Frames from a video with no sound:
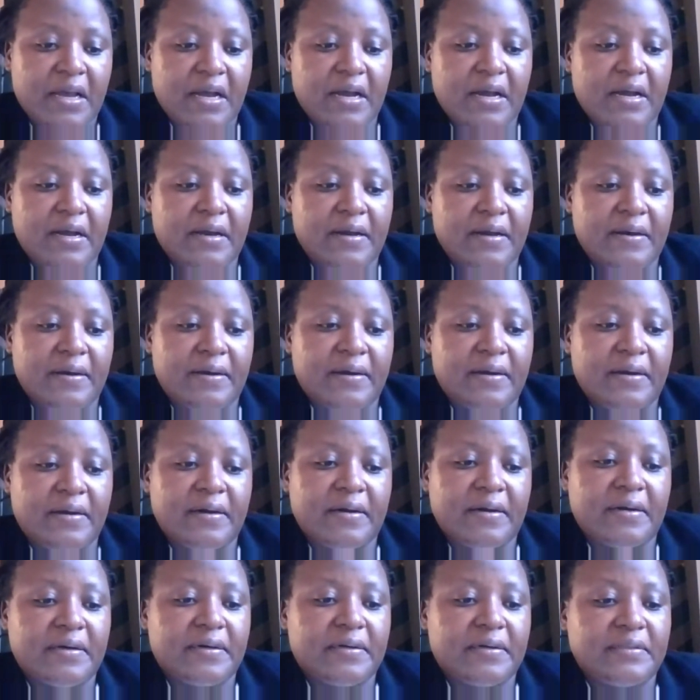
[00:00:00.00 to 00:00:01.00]

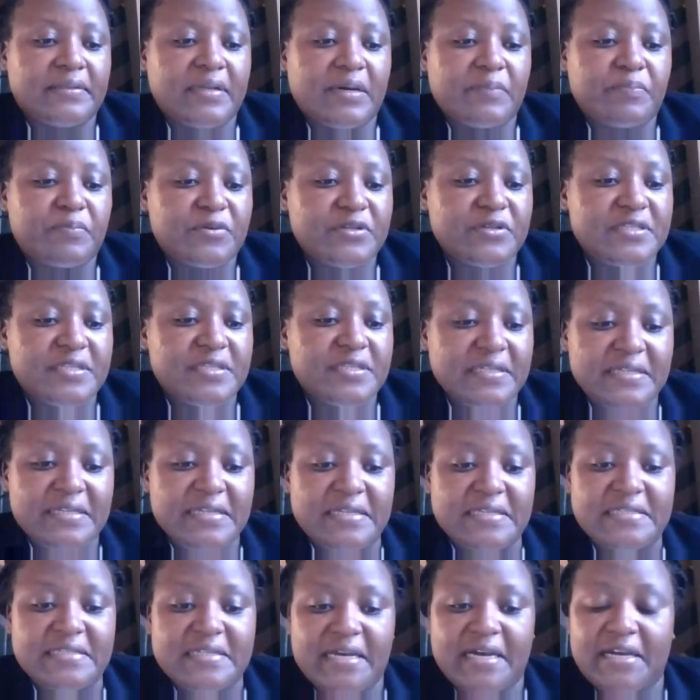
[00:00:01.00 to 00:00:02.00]
The
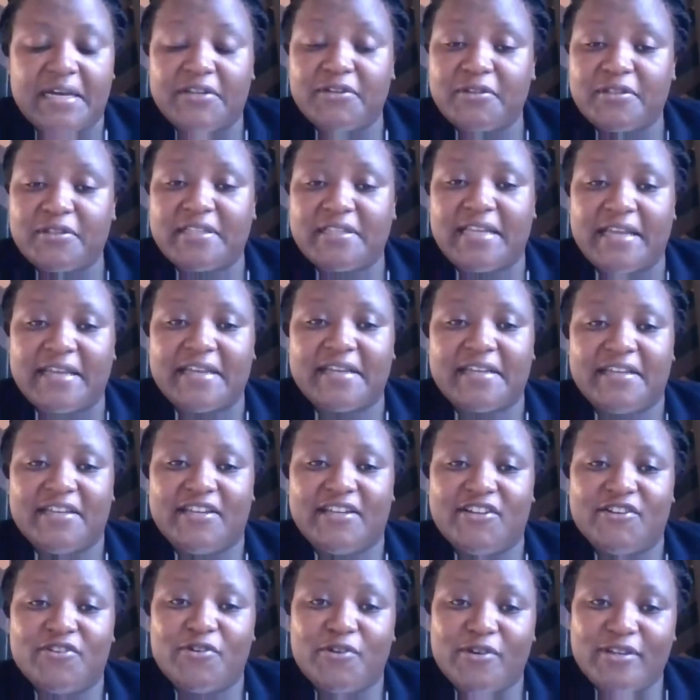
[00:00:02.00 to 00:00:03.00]
proceedings are not like
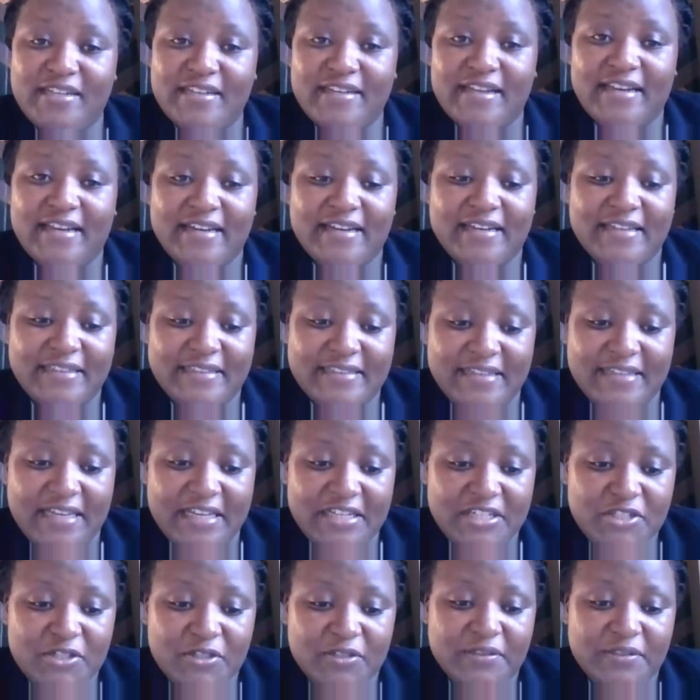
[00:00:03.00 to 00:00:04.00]
in ordinary
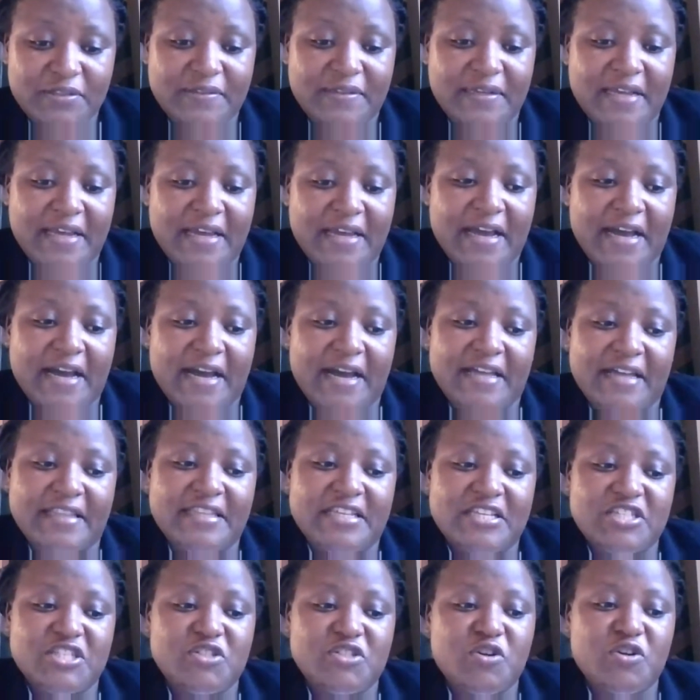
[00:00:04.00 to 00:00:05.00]
litigation.
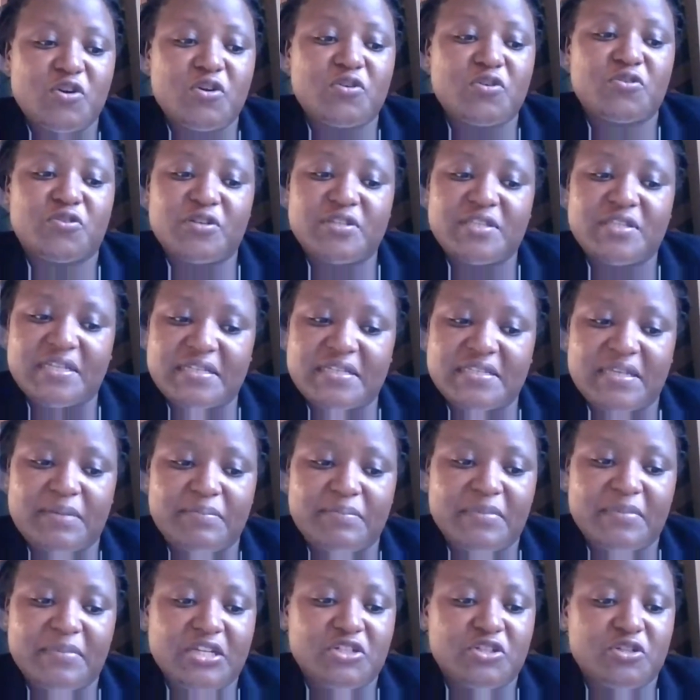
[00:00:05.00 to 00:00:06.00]
There's no
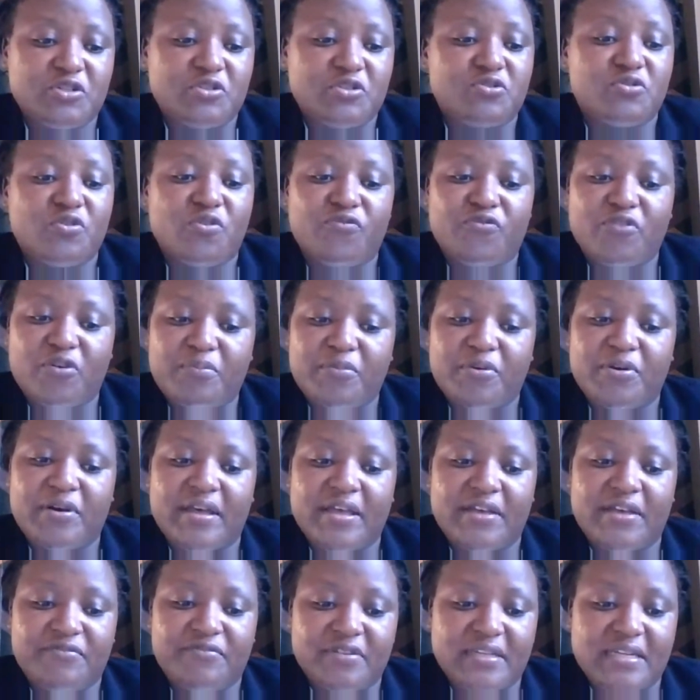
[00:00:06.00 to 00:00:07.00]
cross-examination, no formal
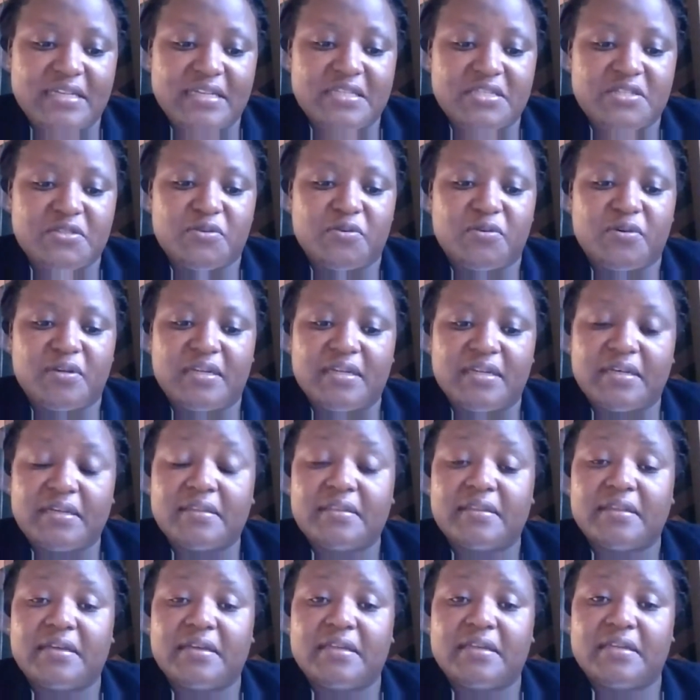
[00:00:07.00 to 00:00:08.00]
evidence or
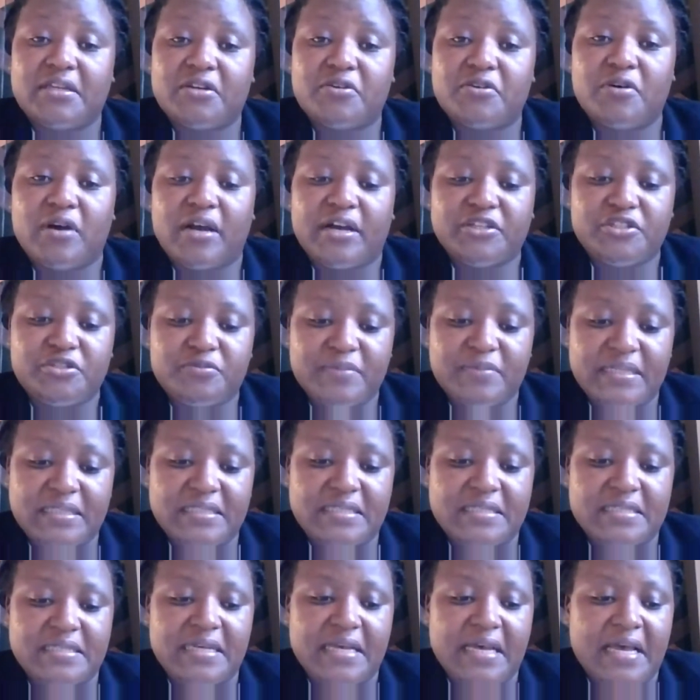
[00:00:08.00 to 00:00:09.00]
lengthy legal
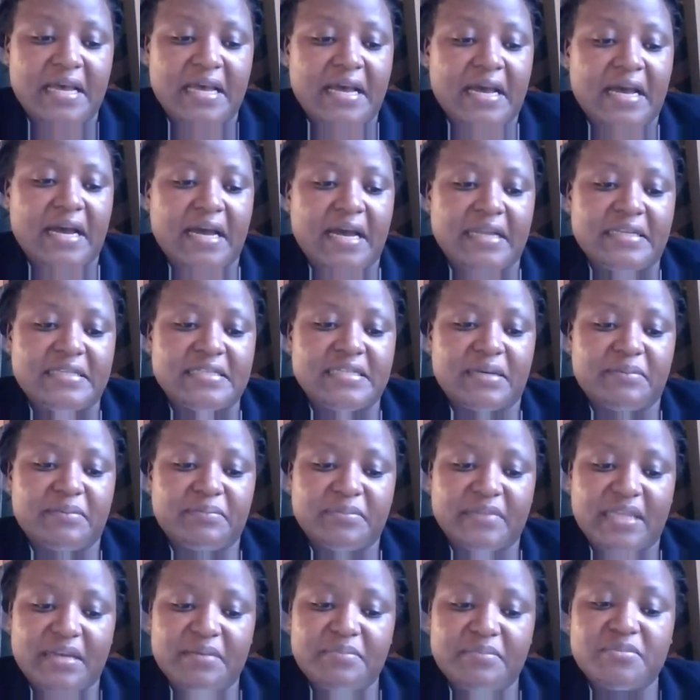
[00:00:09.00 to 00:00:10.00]
arguments, and
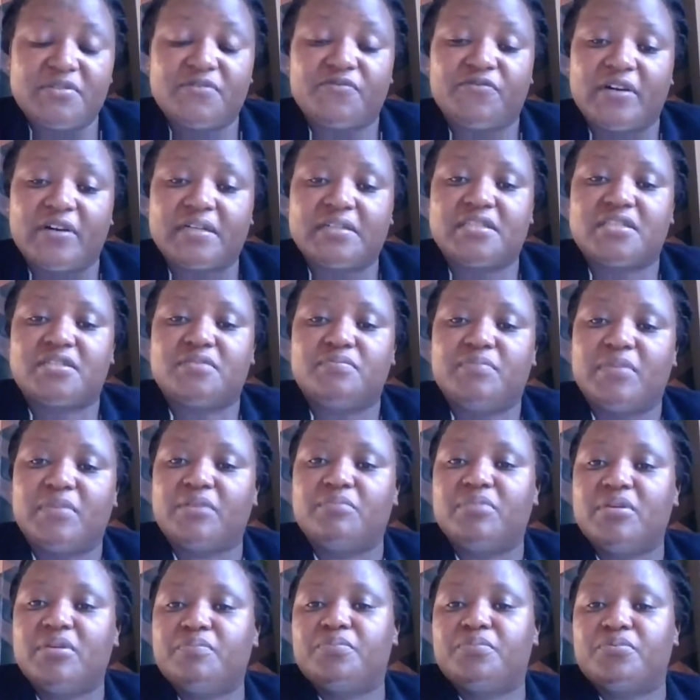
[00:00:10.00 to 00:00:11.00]
sometimes facts may
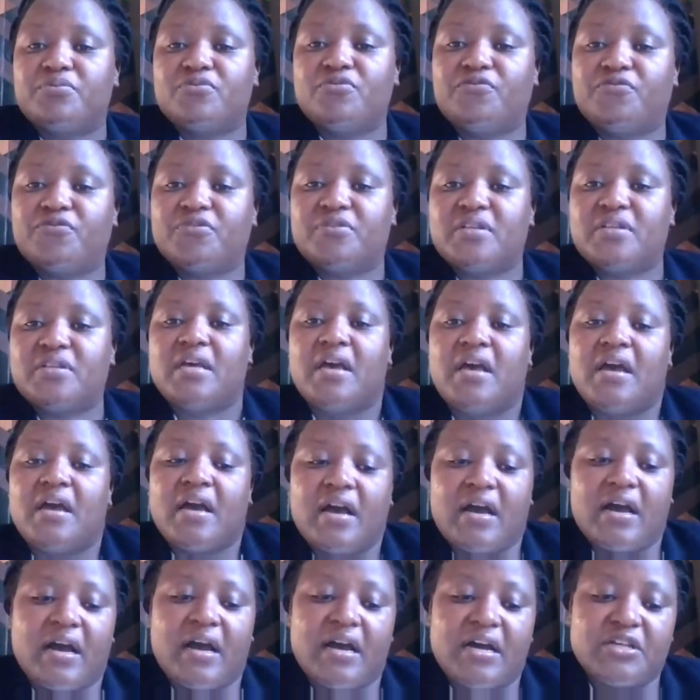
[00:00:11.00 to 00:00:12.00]
be proved
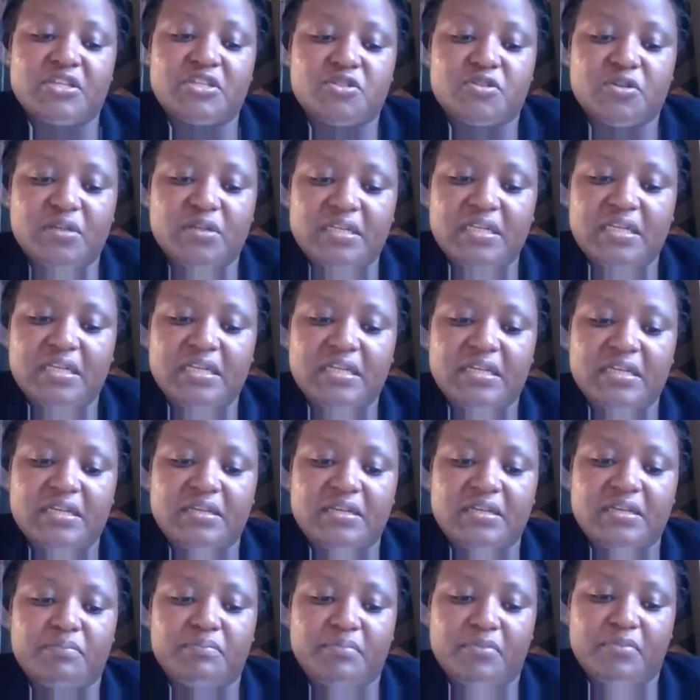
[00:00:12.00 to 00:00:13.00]

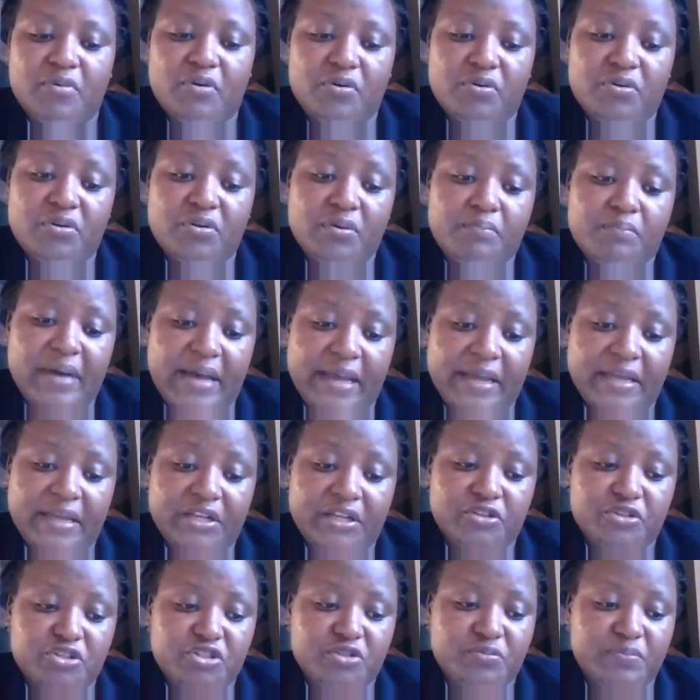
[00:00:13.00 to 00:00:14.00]
solely
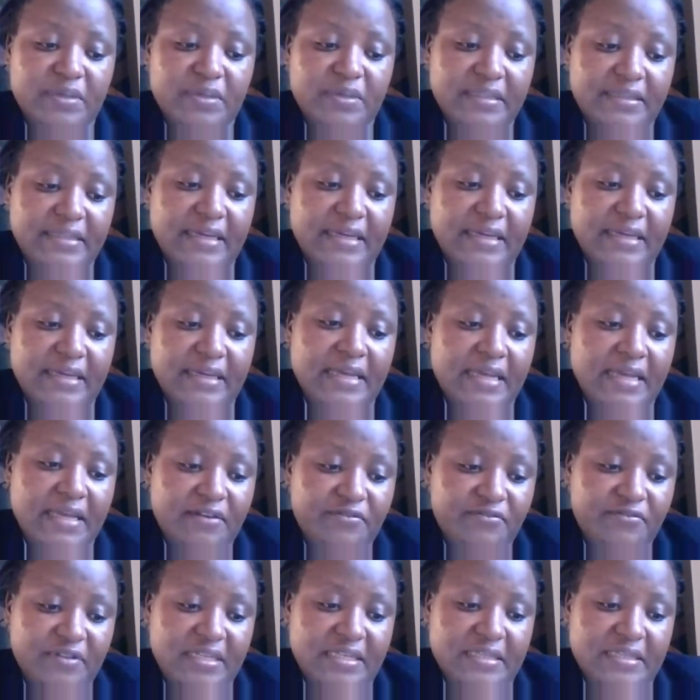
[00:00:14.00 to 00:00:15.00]
by documentary
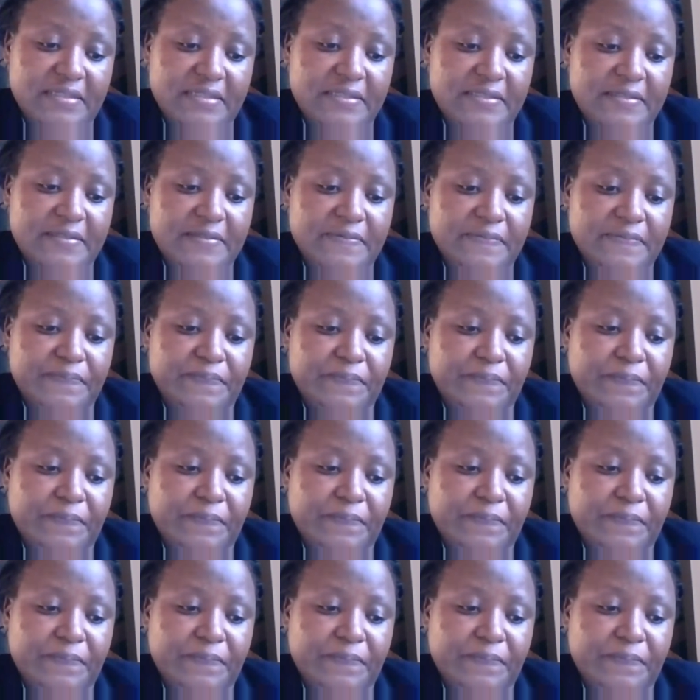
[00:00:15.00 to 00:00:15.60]
evidence.